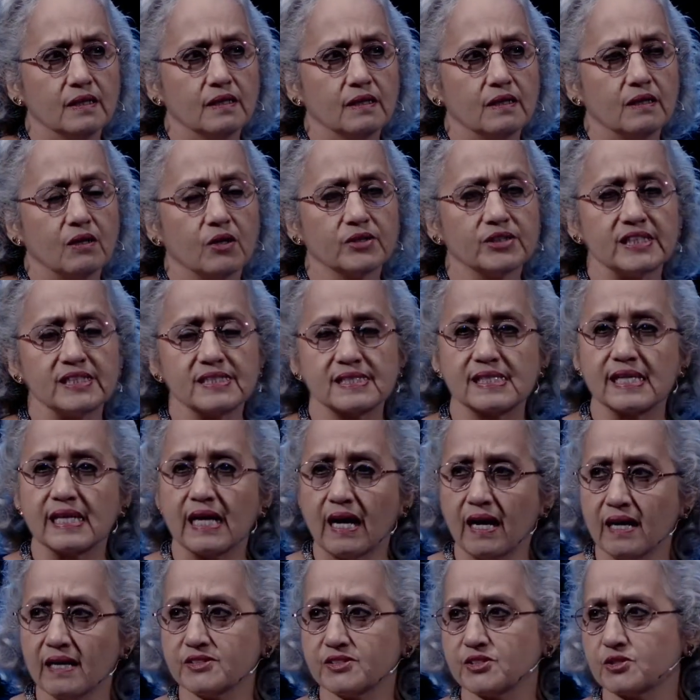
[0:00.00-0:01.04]
On his
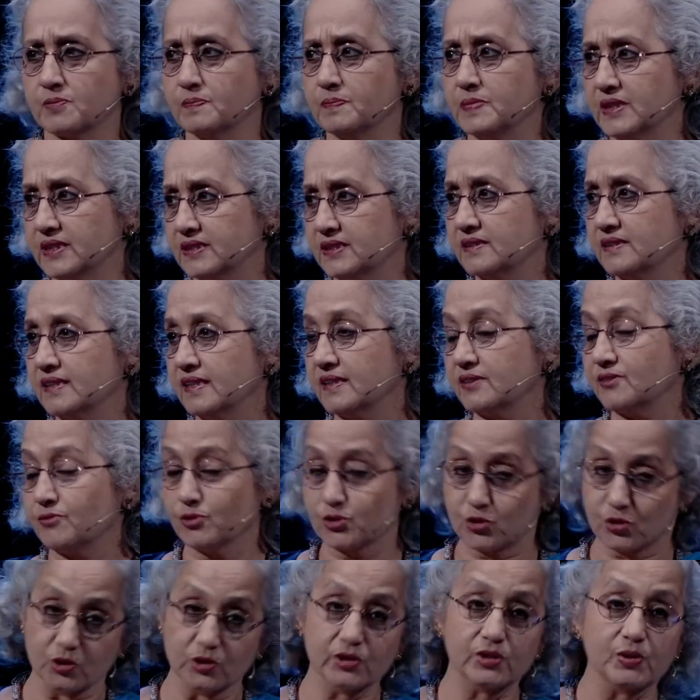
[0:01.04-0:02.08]
last birthday, it
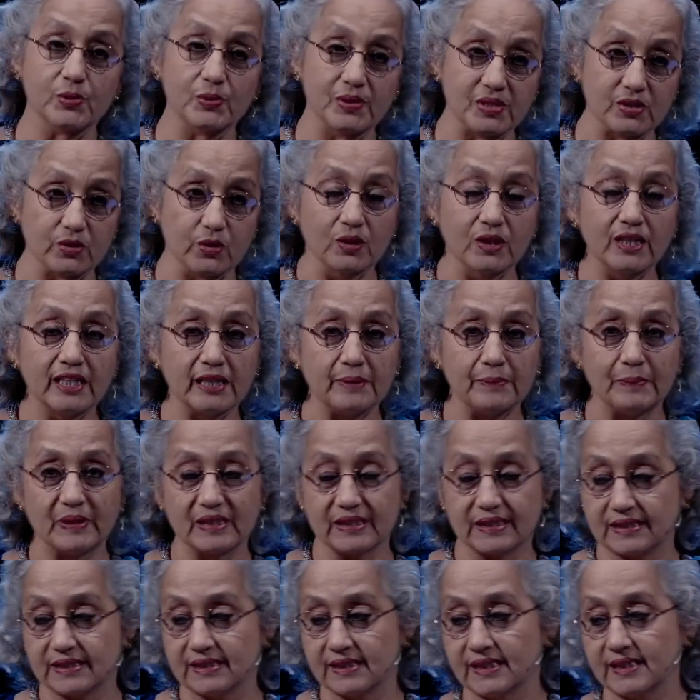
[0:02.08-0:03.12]
was also his only
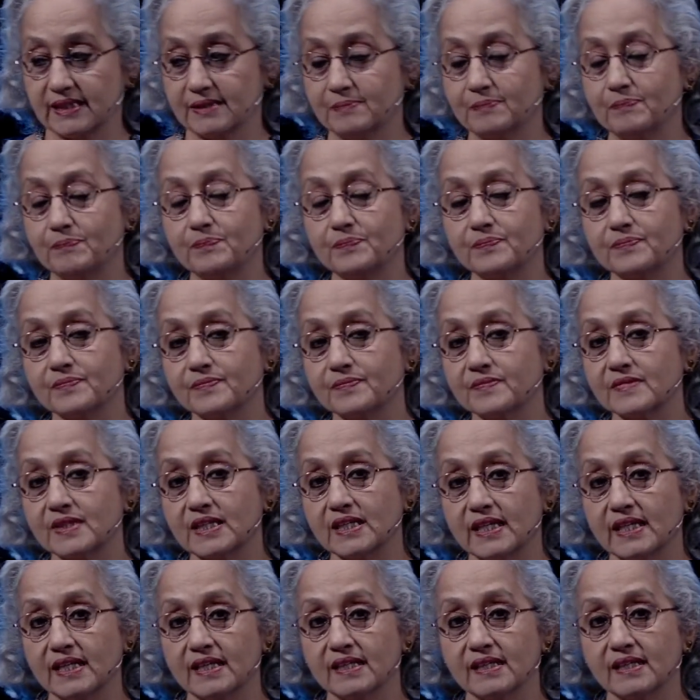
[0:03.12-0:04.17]
birthday
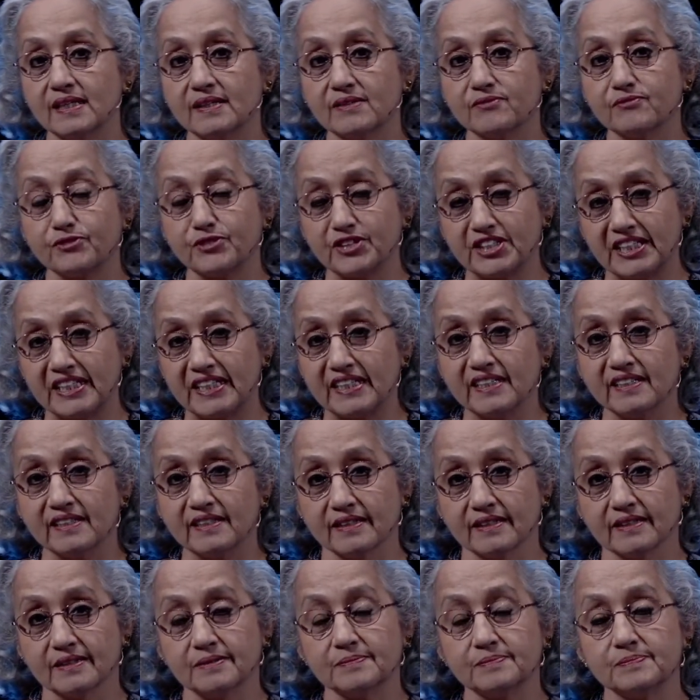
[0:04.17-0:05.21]
in free
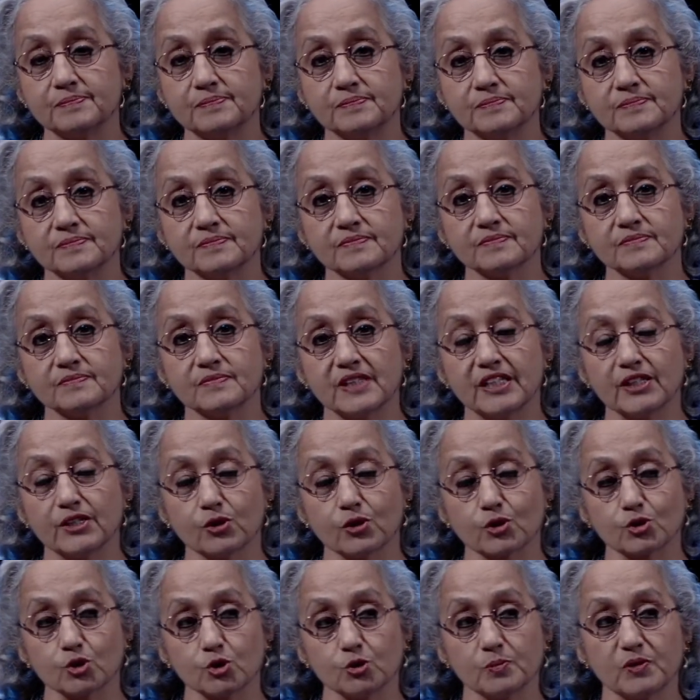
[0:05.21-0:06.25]
India, in
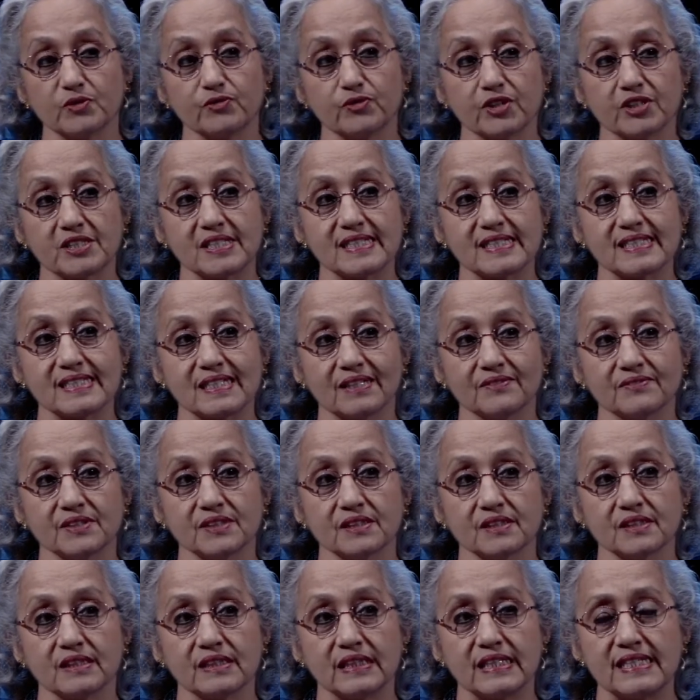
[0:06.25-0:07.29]
October
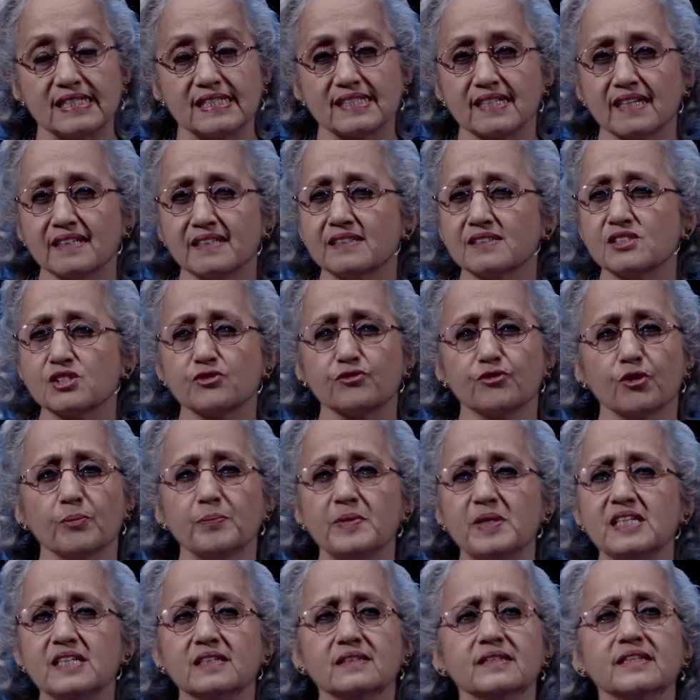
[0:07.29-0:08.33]
47, he said, "It's for
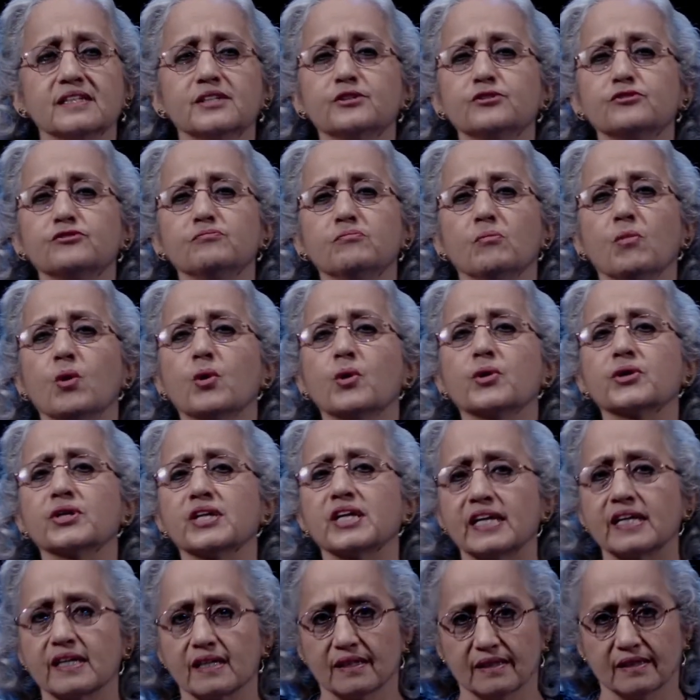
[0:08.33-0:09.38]
me a day of
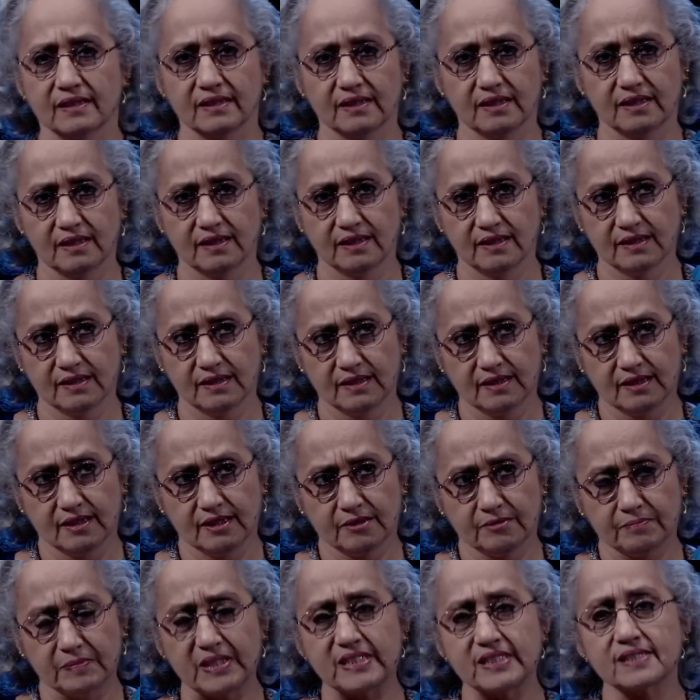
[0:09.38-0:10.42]
mourning
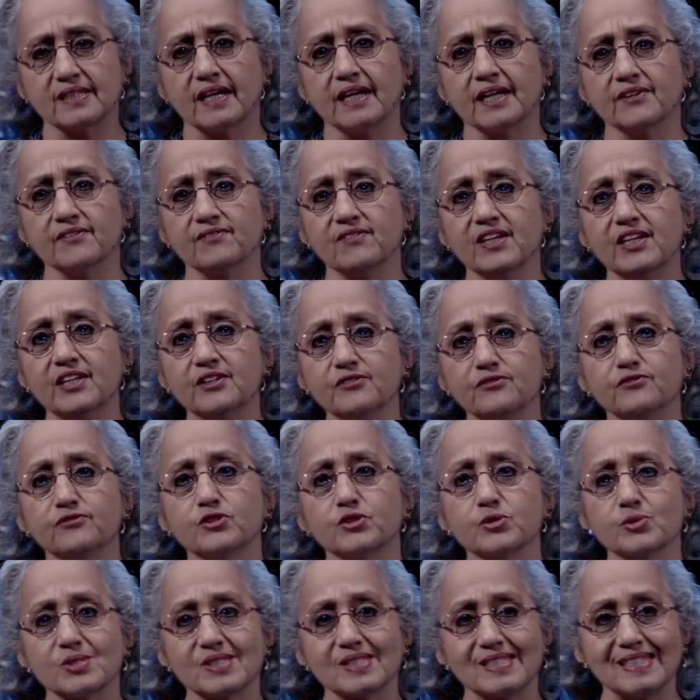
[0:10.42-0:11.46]
because I have lived
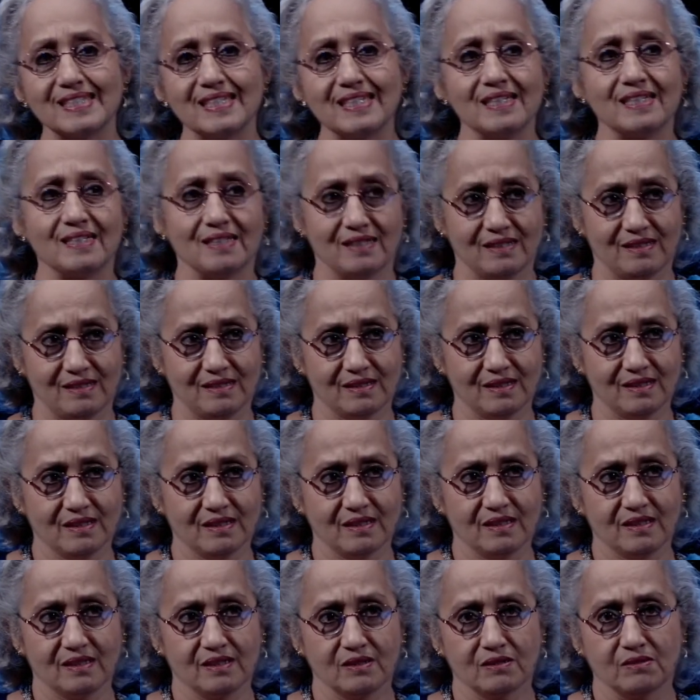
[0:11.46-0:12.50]
to see
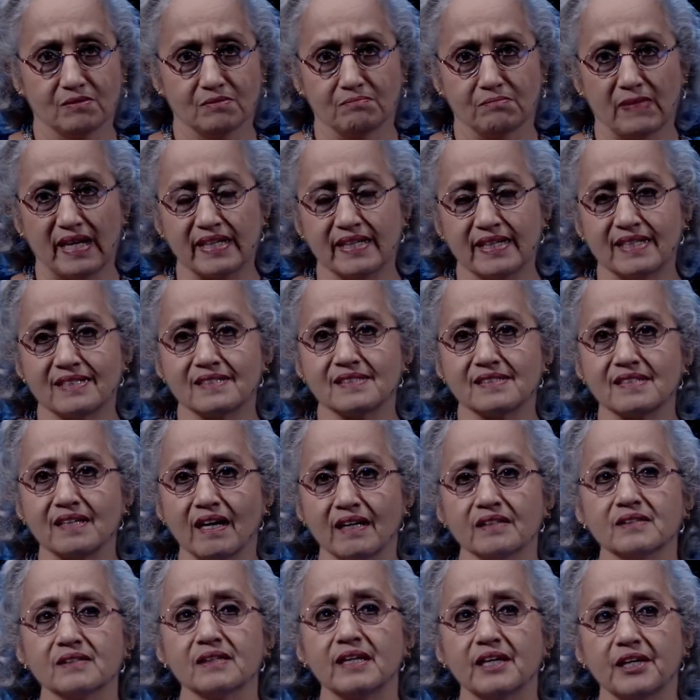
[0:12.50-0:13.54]
my
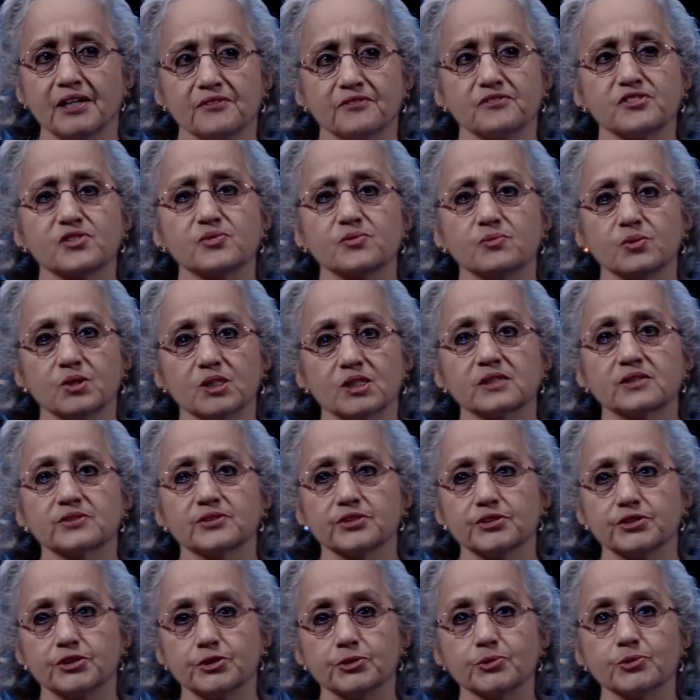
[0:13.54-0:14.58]
entire life's work
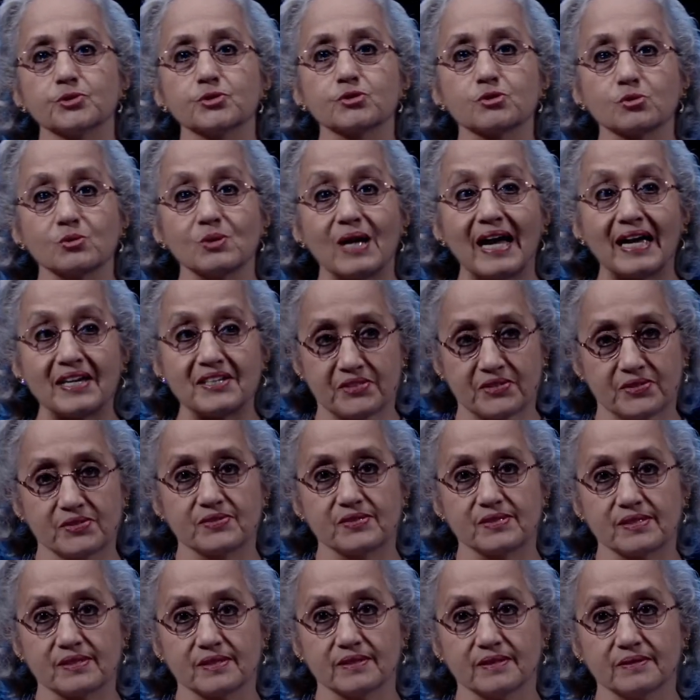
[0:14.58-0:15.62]
reduced to
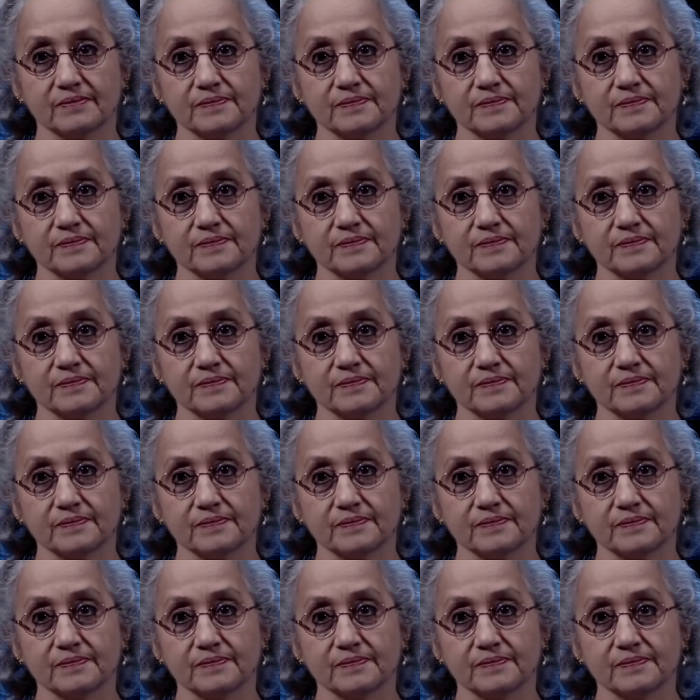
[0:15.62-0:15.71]
ashes."